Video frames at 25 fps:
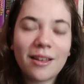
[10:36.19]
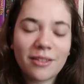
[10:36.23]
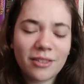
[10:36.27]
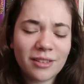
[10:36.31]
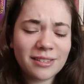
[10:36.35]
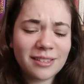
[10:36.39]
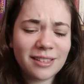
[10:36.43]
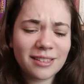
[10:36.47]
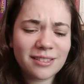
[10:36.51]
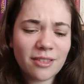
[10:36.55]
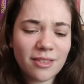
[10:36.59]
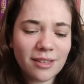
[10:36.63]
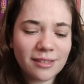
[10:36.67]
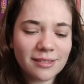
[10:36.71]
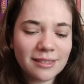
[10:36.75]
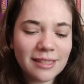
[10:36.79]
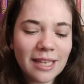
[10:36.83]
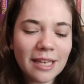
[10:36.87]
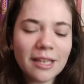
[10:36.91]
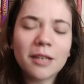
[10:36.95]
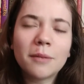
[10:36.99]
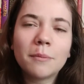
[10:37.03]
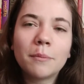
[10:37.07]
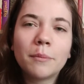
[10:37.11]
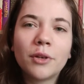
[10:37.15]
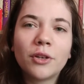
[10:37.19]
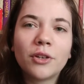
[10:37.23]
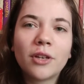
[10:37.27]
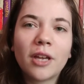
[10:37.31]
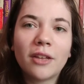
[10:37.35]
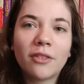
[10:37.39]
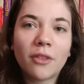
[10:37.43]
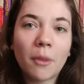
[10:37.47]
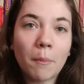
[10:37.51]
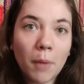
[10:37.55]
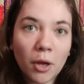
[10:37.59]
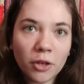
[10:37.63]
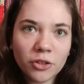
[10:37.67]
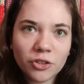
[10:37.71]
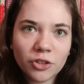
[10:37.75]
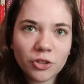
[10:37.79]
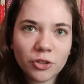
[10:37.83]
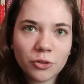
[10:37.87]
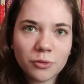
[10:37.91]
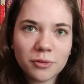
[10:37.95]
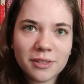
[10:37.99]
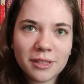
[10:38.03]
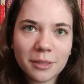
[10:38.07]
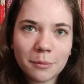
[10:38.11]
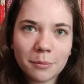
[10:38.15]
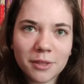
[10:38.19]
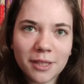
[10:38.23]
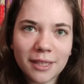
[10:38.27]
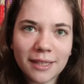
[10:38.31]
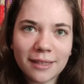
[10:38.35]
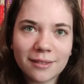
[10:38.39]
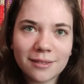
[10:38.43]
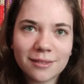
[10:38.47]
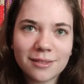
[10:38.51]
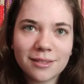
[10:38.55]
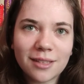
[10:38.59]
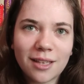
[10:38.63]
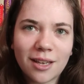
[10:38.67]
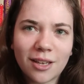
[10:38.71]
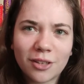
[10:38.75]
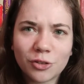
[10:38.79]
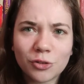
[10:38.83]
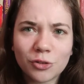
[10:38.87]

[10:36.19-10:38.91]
This is the second book in the Montagu Siblings